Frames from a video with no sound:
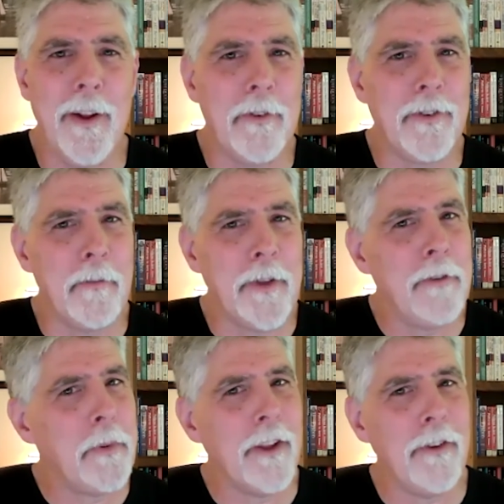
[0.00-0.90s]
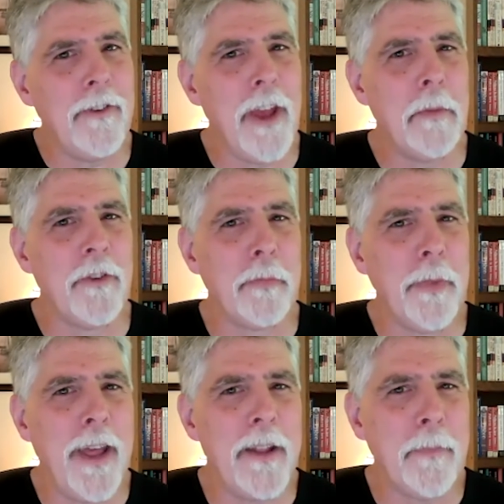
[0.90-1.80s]
Sometimes we could do table
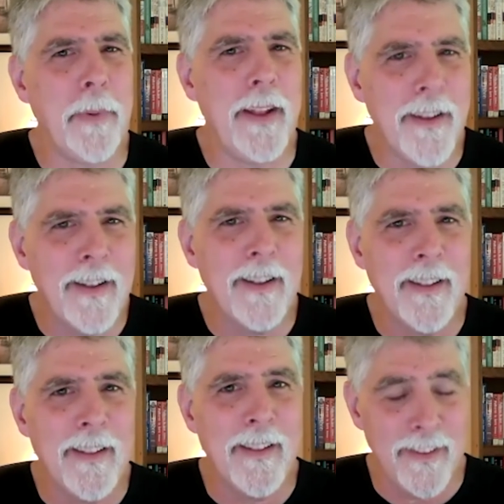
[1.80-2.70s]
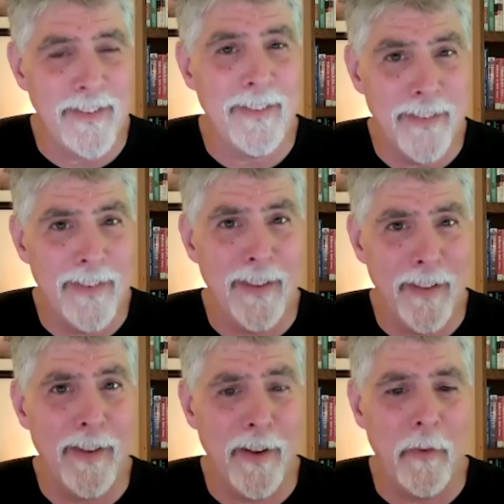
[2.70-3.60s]
split, but
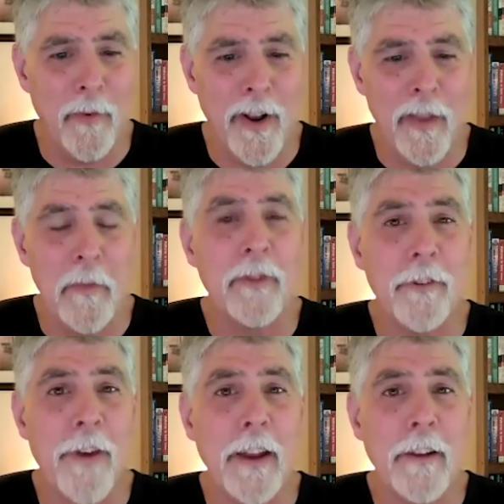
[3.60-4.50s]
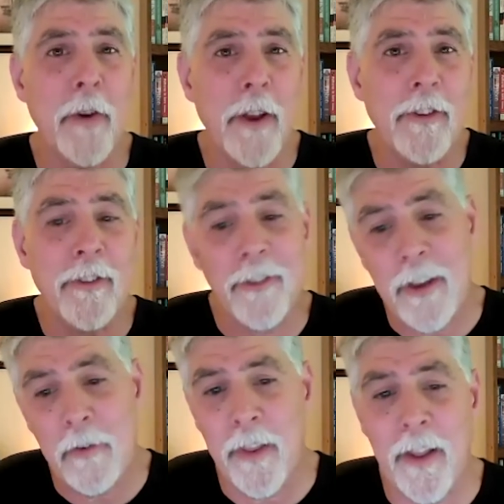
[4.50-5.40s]
one of the most effective ways is to
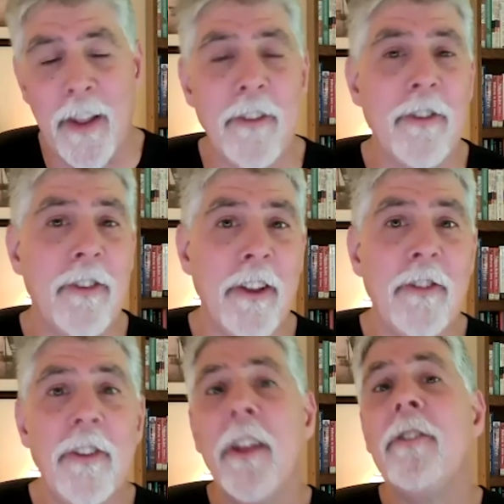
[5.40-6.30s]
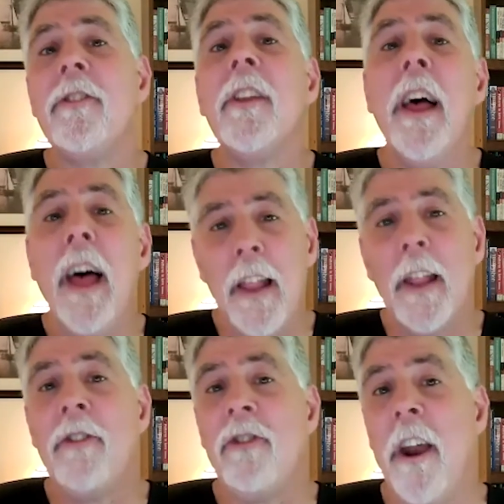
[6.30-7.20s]
say, well, then
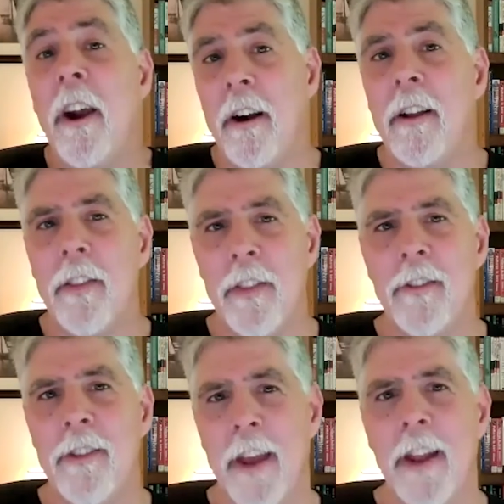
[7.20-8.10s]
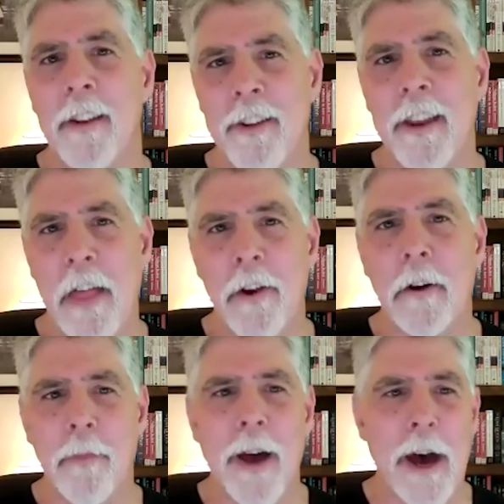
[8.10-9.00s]
let's share the data
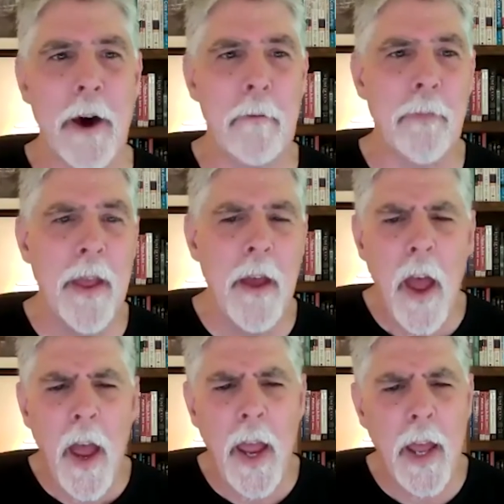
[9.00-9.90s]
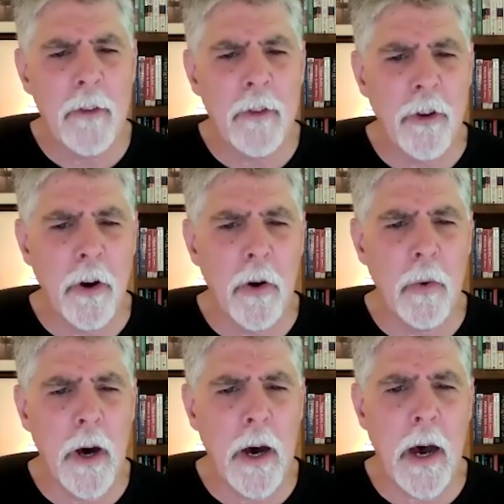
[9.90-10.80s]
together. And
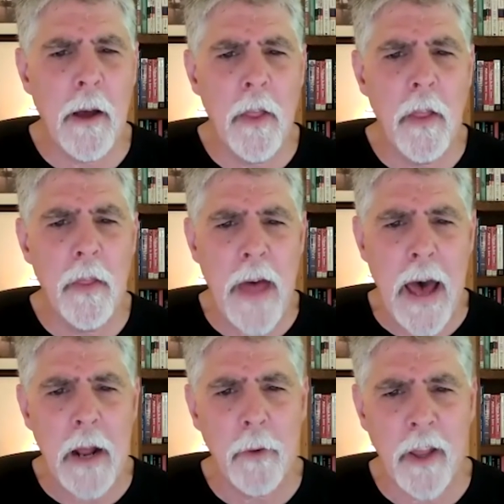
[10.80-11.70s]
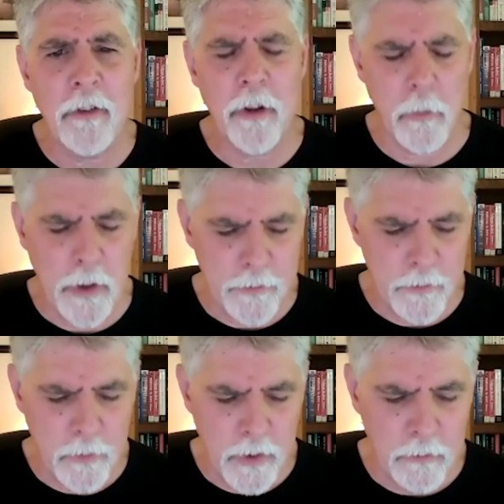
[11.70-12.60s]
so that I would consider
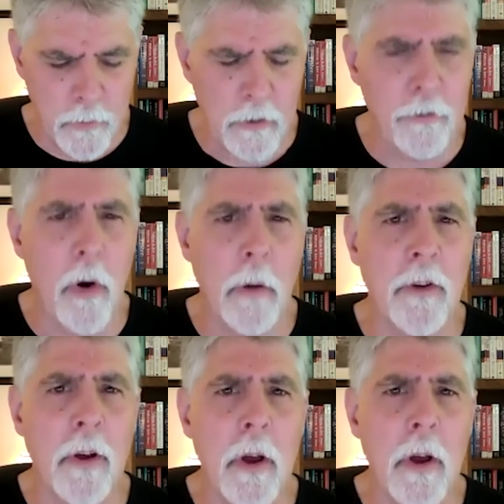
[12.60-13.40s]
well formed.